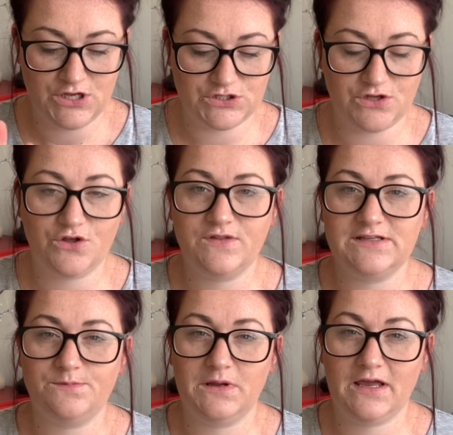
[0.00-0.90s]
So I thought these
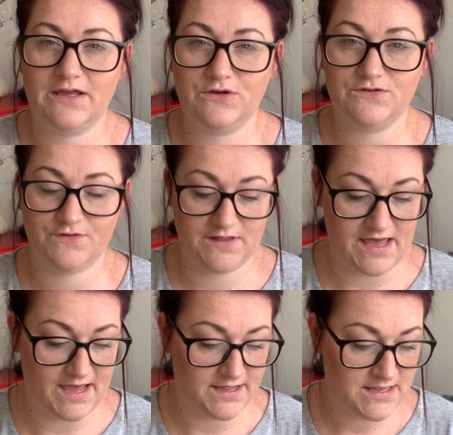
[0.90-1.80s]
would be quite good for
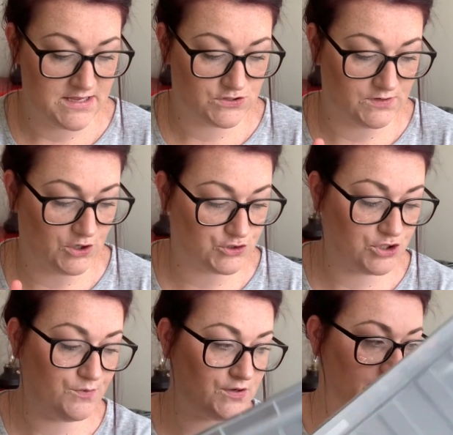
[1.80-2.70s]
that. So I got
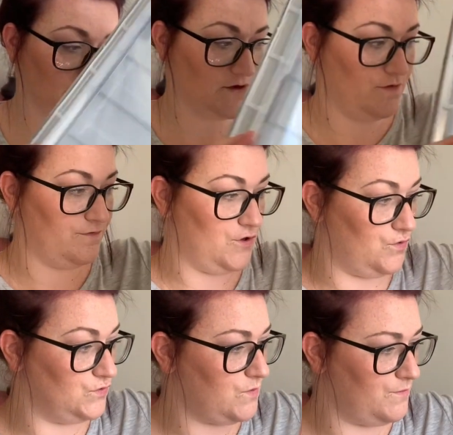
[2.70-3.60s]
two boxes of
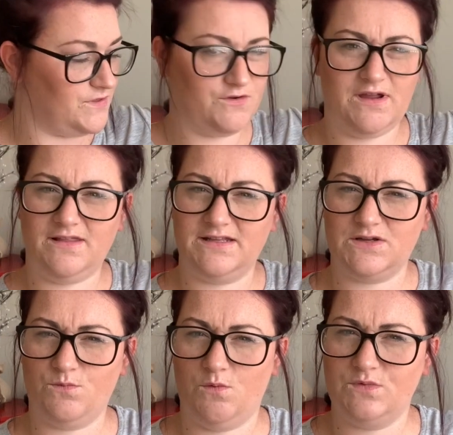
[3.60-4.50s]
those, one with a grey lid
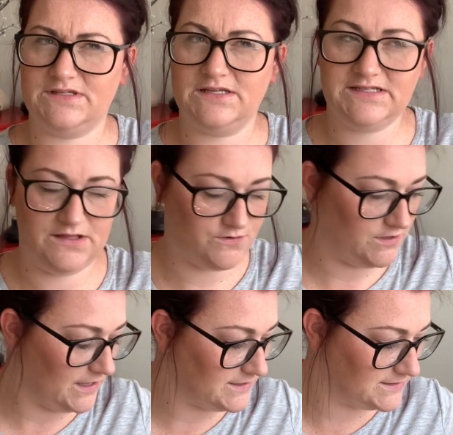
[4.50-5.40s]
and one was a
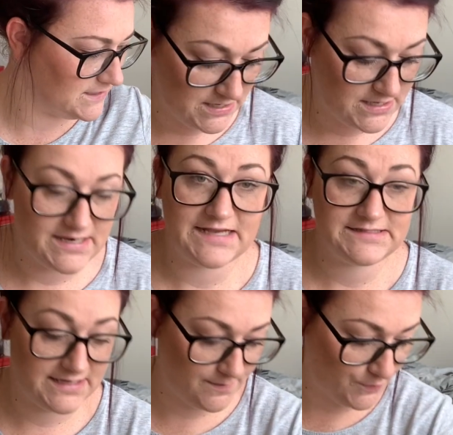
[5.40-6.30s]
see-through lid. Next
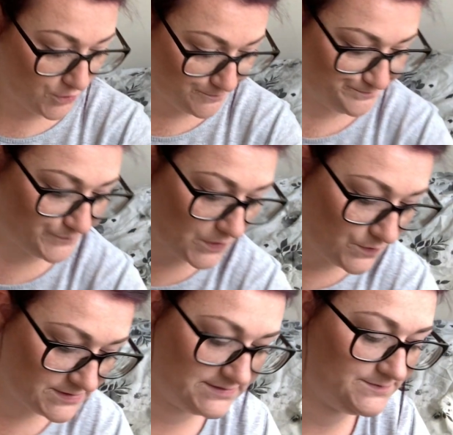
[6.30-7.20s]
thing I bought
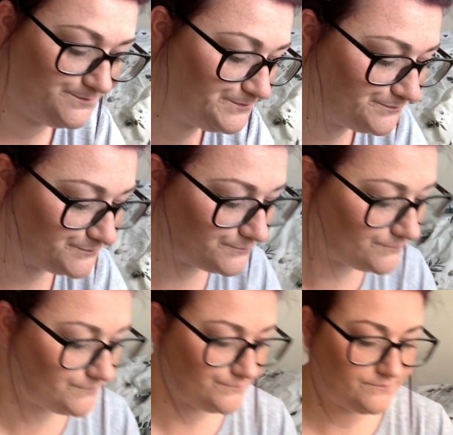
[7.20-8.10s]
was
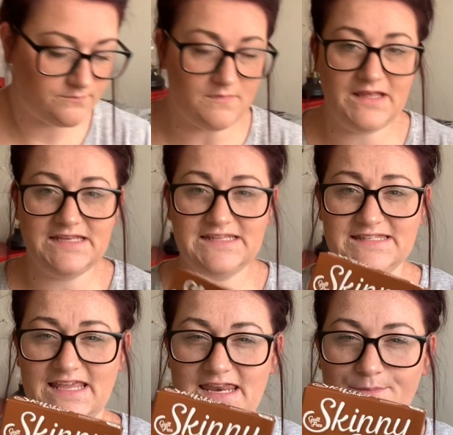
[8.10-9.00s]
these
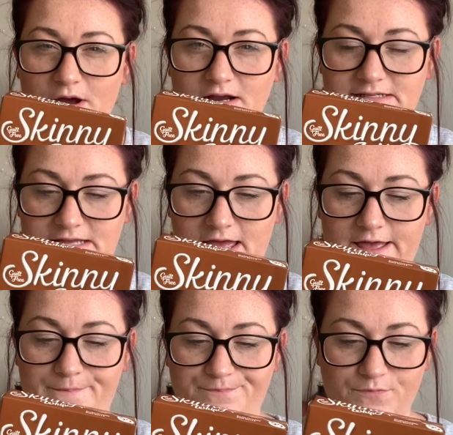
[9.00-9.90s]
skinny bars.
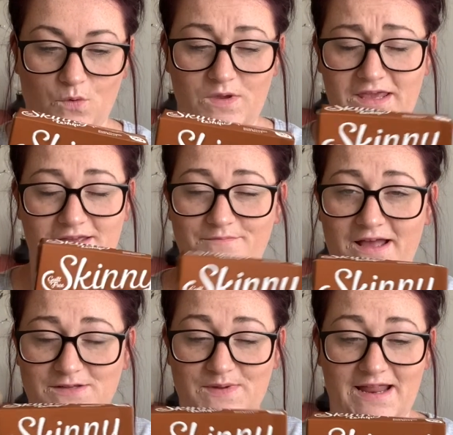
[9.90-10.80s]
My
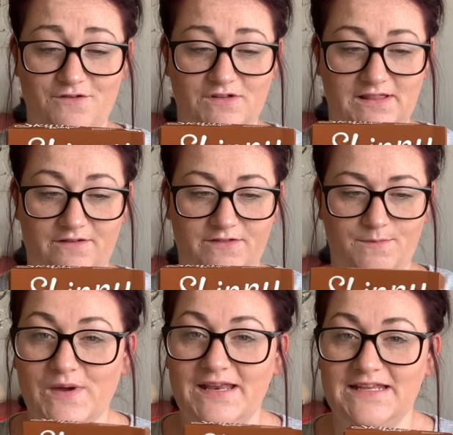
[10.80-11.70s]
husband and I really love
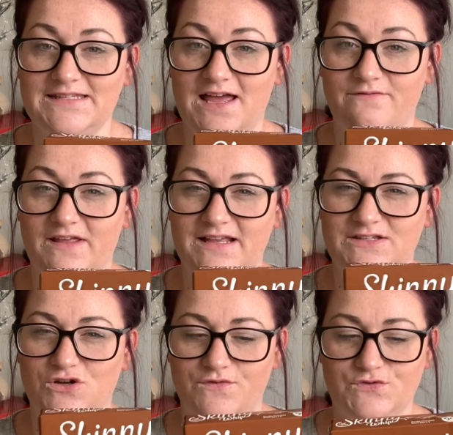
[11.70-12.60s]
them. Quite nice to have like a
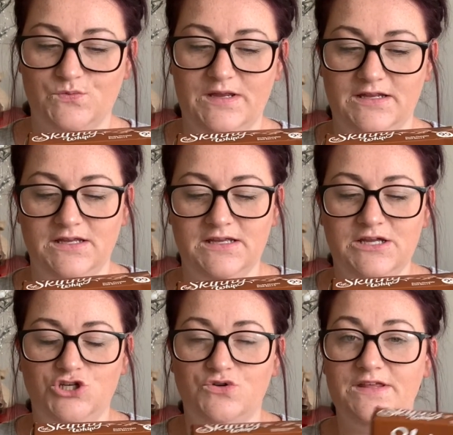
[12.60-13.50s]
sort of sweet
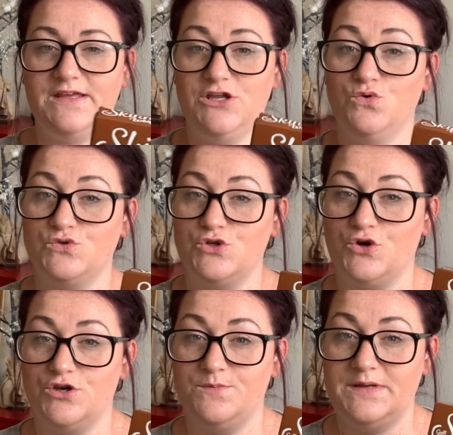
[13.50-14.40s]
treat that you know is not
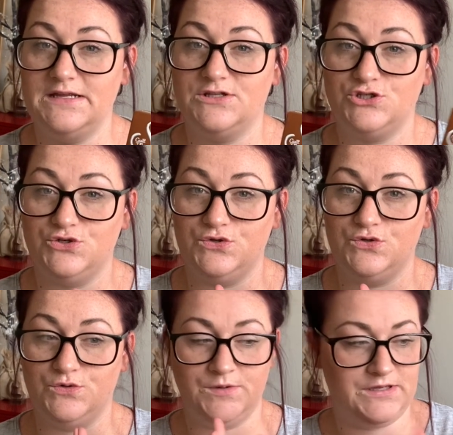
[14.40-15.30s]
going to be too